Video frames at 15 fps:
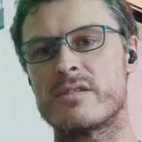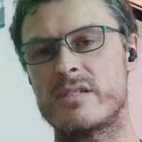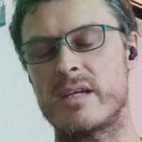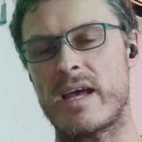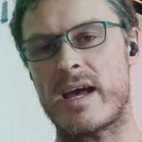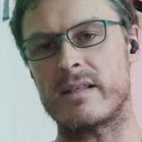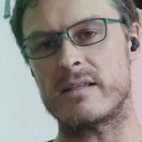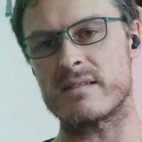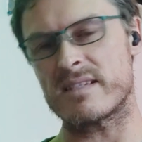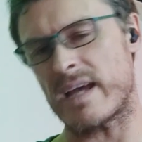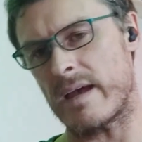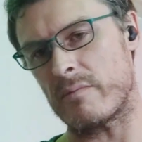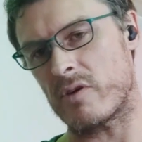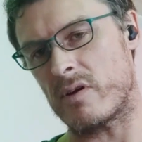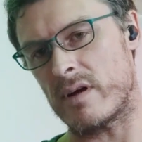She had the
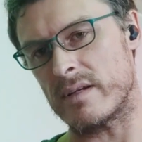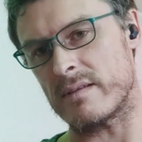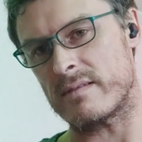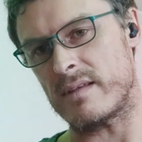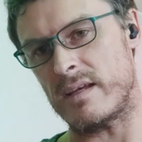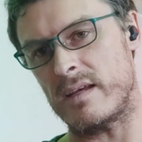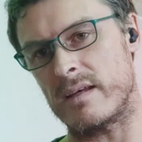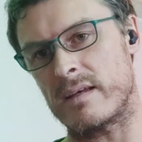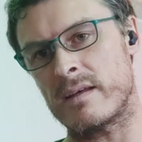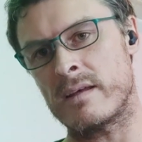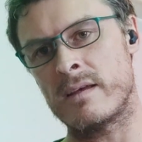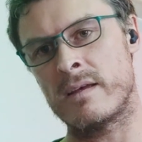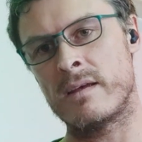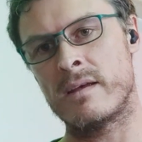same kind of thing,